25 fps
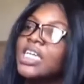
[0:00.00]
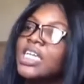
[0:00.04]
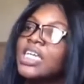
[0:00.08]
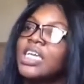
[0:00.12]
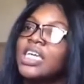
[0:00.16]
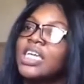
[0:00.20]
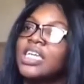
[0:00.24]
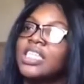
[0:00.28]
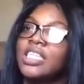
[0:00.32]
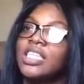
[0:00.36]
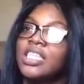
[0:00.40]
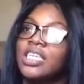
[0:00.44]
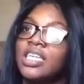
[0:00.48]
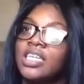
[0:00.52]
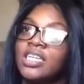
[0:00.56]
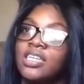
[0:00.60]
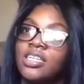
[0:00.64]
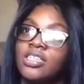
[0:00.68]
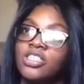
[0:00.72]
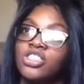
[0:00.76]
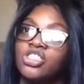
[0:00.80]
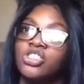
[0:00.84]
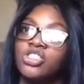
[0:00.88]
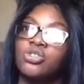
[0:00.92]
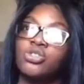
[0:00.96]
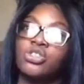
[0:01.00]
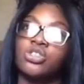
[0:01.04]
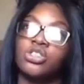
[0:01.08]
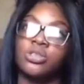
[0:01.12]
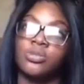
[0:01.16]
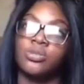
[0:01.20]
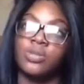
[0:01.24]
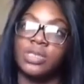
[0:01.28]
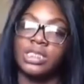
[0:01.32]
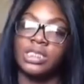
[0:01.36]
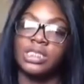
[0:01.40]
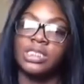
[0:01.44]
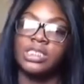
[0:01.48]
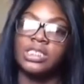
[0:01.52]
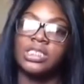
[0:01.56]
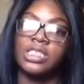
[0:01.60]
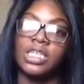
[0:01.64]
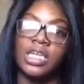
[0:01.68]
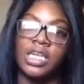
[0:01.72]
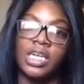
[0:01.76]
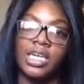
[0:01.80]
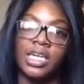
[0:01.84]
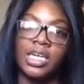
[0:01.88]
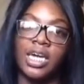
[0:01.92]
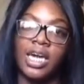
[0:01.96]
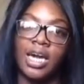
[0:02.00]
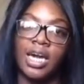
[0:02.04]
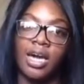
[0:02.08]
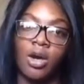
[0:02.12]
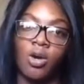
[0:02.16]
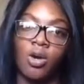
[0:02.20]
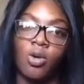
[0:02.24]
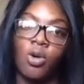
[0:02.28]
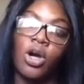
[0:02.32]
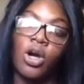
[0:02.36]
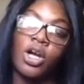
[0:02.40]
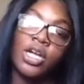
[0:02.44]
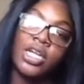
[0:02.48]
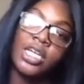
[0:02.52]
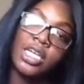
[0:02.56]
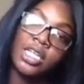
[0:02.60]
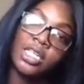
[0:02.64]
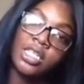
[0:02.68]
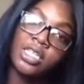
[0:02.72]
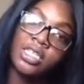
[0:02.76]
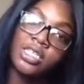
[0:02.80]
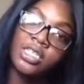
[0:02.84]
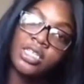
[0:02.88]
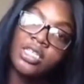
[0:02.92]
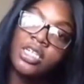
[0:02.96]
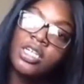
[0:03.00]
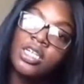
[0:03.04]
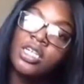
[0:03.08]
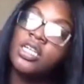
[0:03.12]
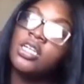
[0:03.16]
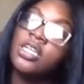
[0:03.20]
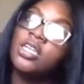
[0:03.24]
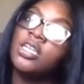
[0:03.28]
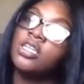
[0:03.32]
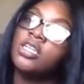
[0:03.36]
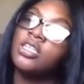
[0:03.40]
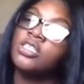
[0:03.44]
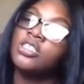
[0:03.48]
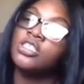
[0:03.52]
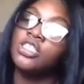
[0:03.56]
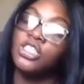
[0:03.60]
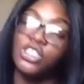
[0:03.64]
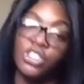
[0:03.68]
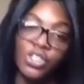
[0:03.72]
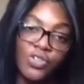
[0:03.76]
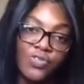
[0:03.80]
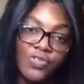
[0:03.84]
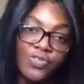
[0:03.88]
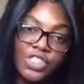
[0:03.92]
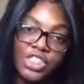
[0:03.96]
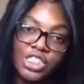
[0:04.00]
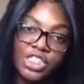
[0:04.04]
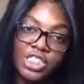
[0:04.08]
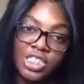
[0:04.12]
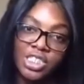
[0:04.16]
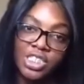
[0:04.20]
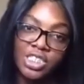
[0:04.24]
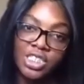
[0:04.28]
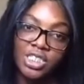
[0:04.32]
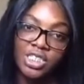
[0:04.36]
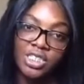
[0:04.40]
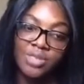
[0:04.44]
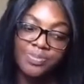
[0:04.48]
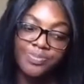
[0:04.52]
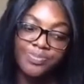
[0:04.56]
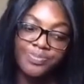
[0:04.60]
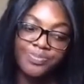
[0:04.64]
And then she was just basically saying how R.Kelly took her virginity,